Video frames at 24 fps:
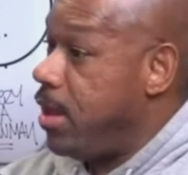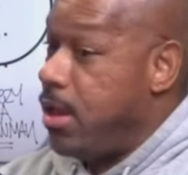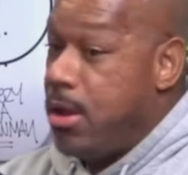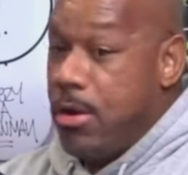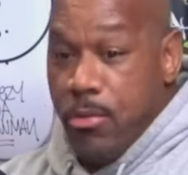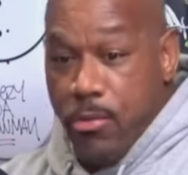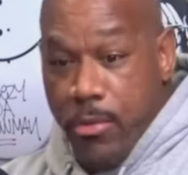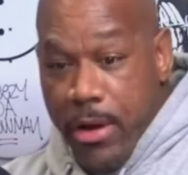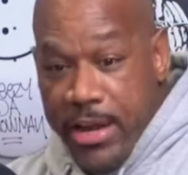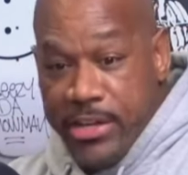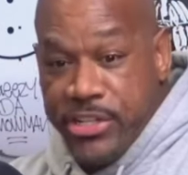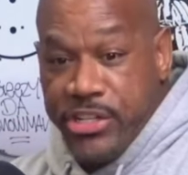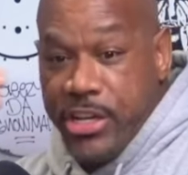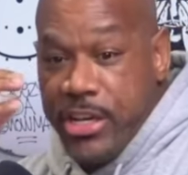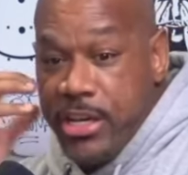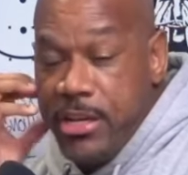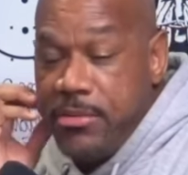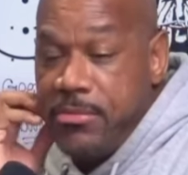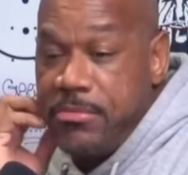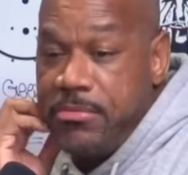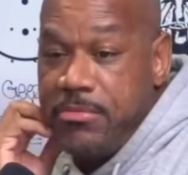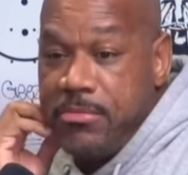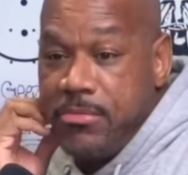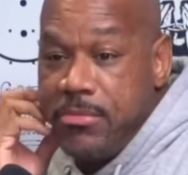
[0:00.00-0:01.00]
Reggie,
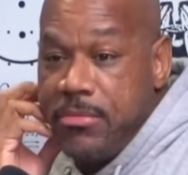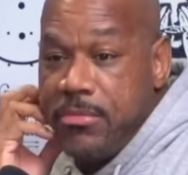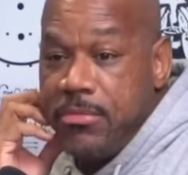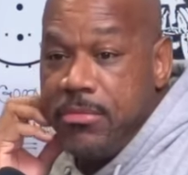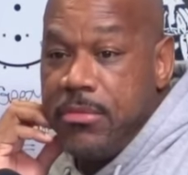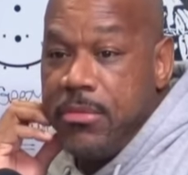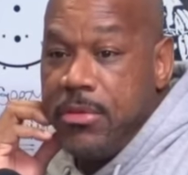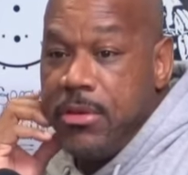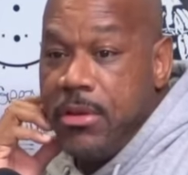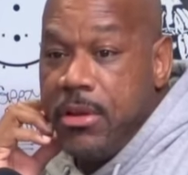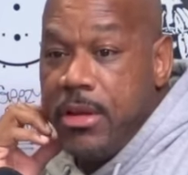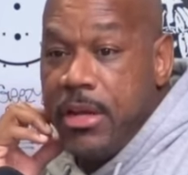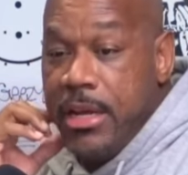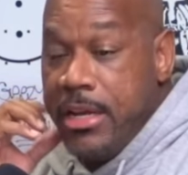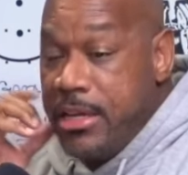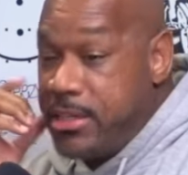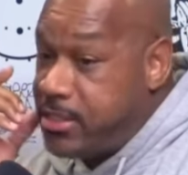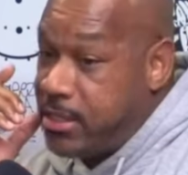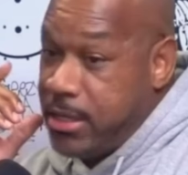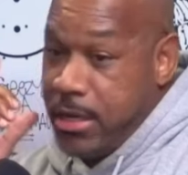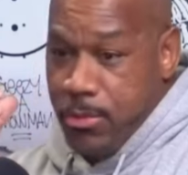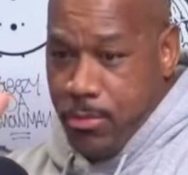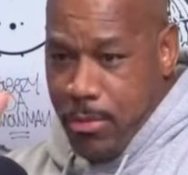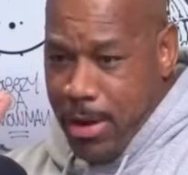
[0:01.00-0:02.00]
he
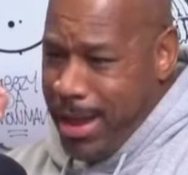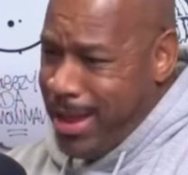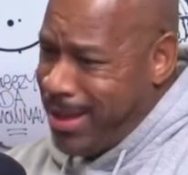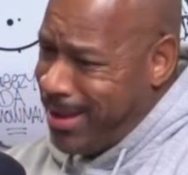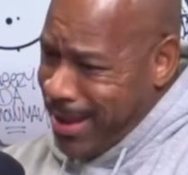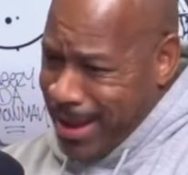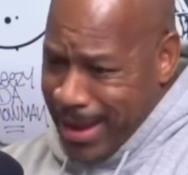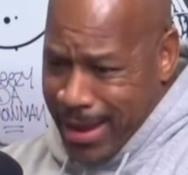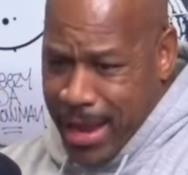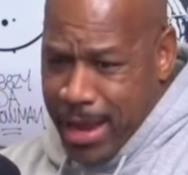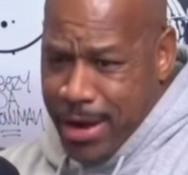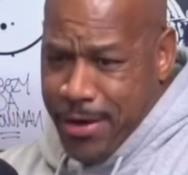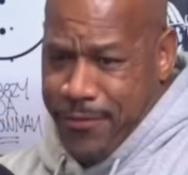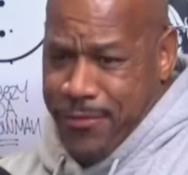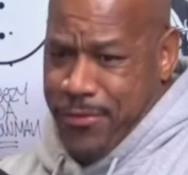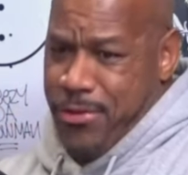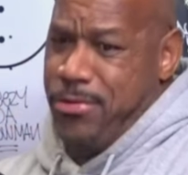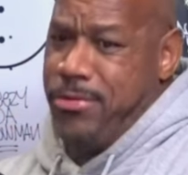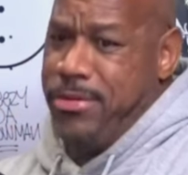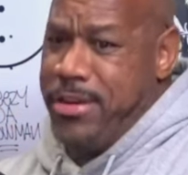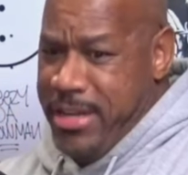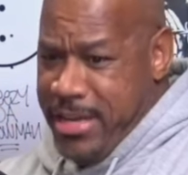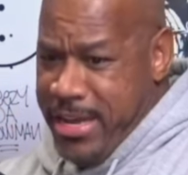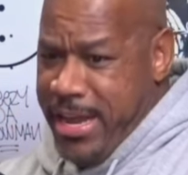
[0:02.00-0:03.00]
said, whack, I got a few
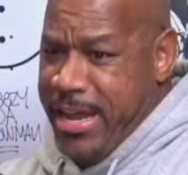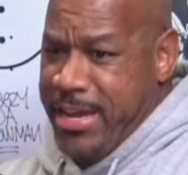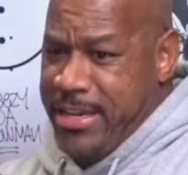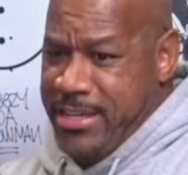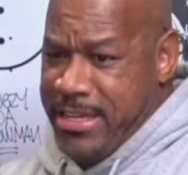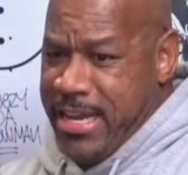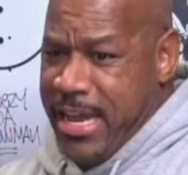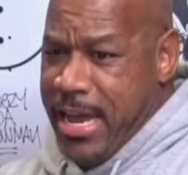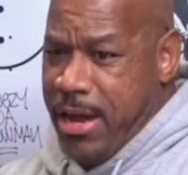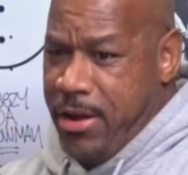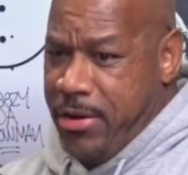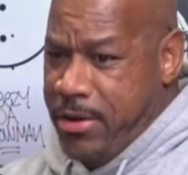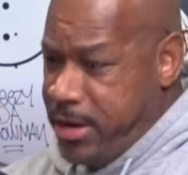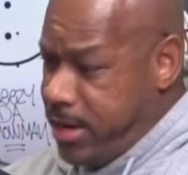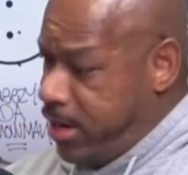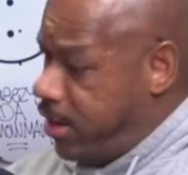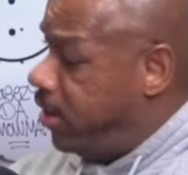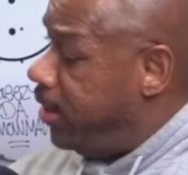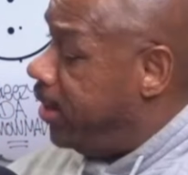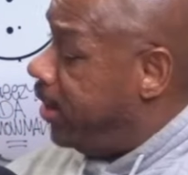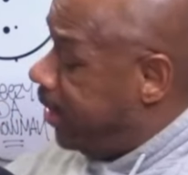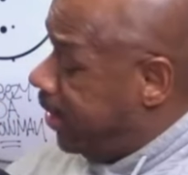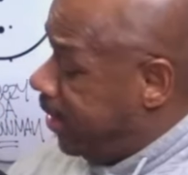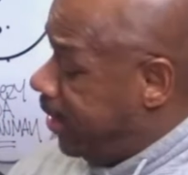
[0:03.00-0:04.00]
DAs down there.
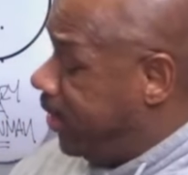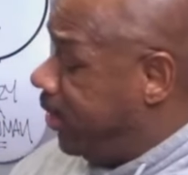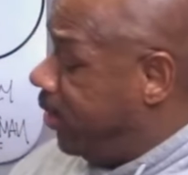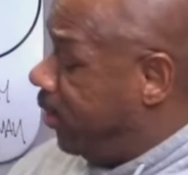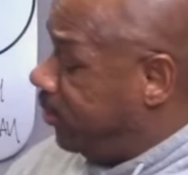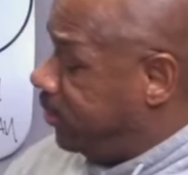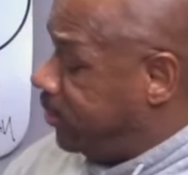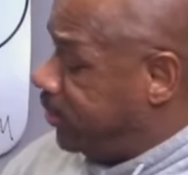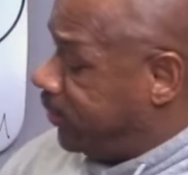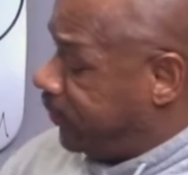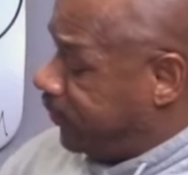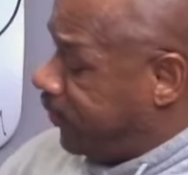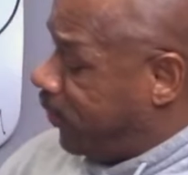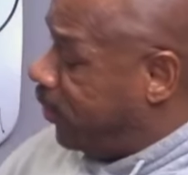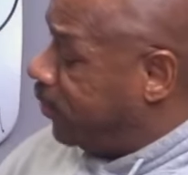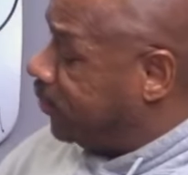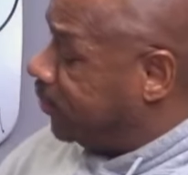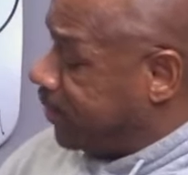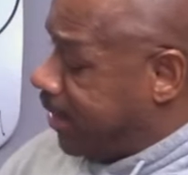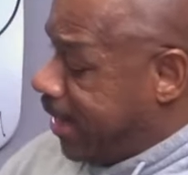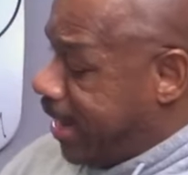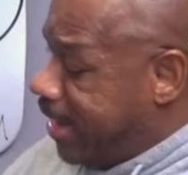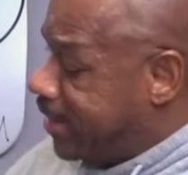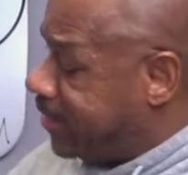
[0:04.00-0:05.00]
He goes, his first,
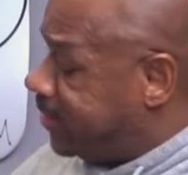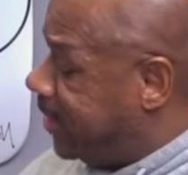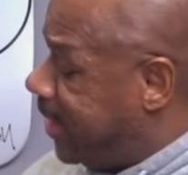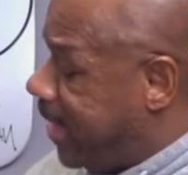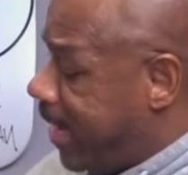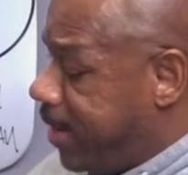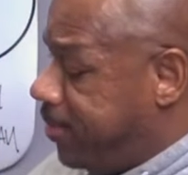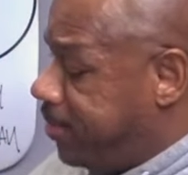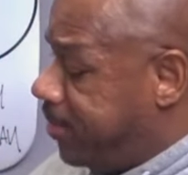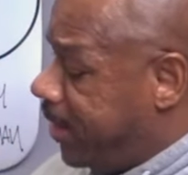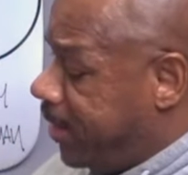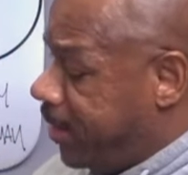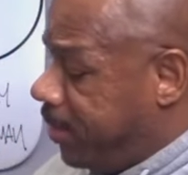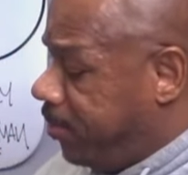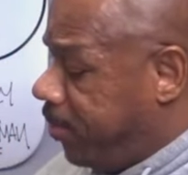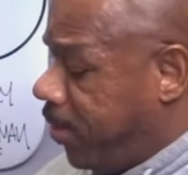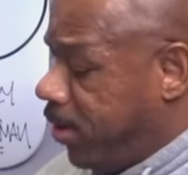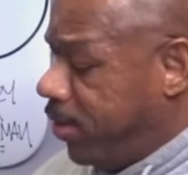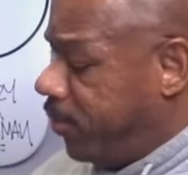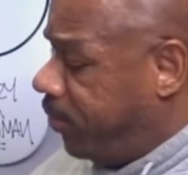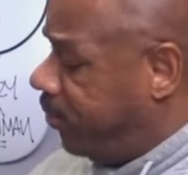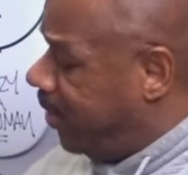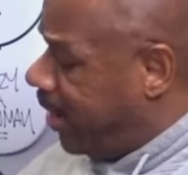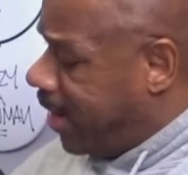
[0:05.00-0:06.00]
last name, date of
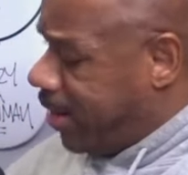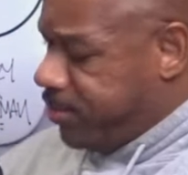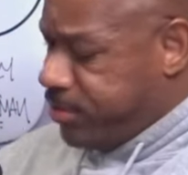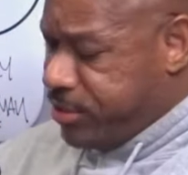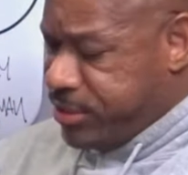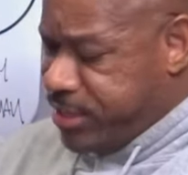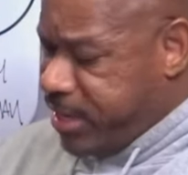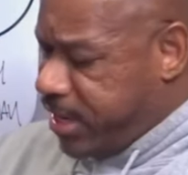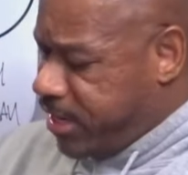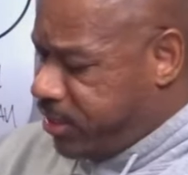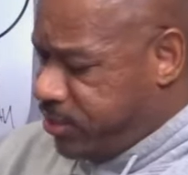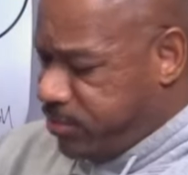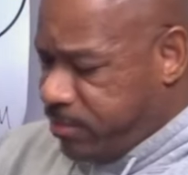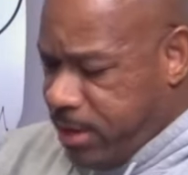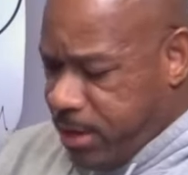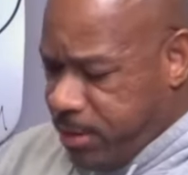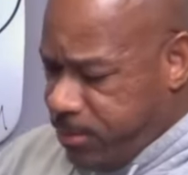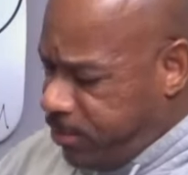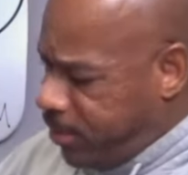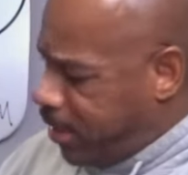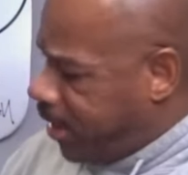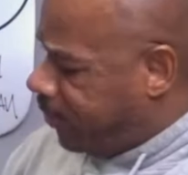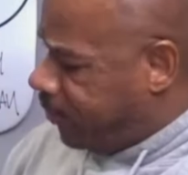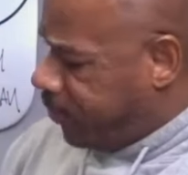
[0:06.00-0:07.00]
birth, whatever, January,
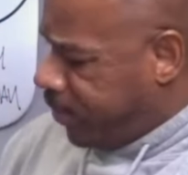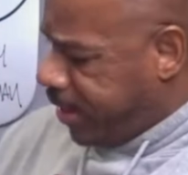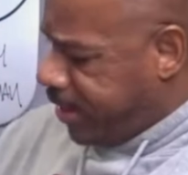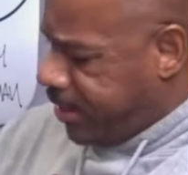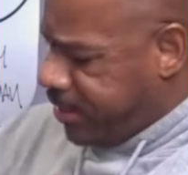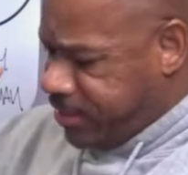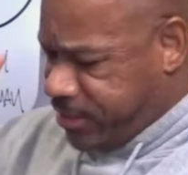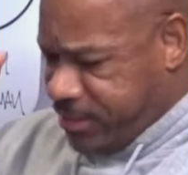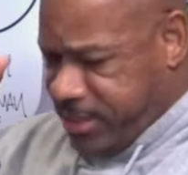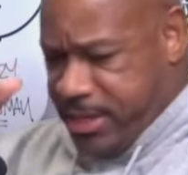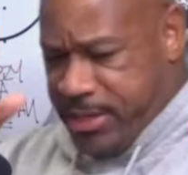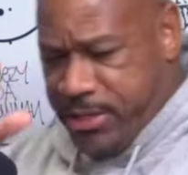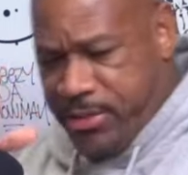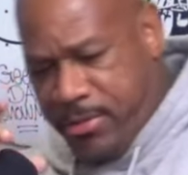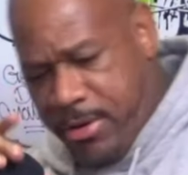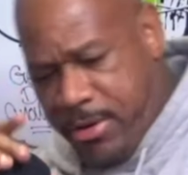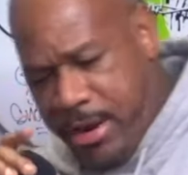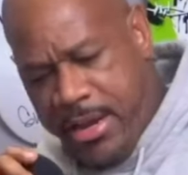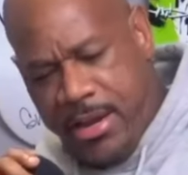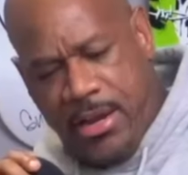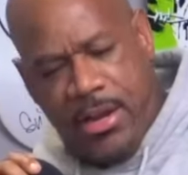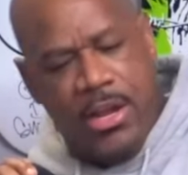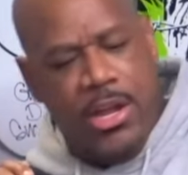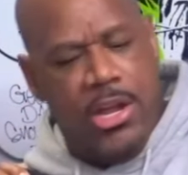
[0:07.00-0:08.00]
whatever, 86, right?
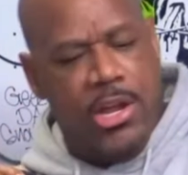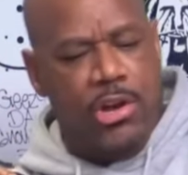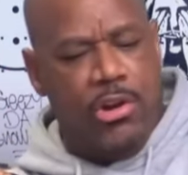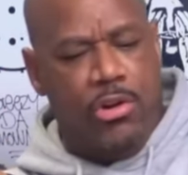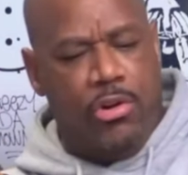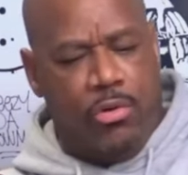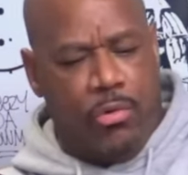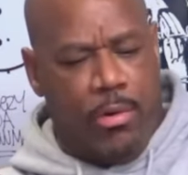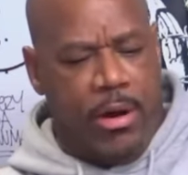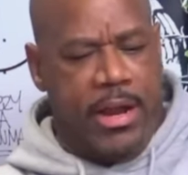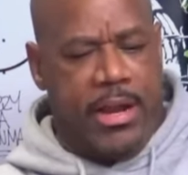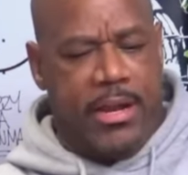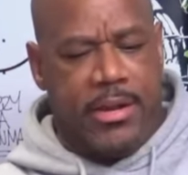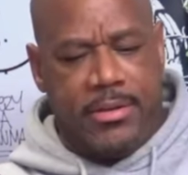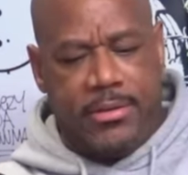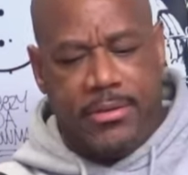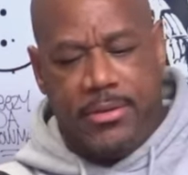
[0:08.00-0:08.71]
Great.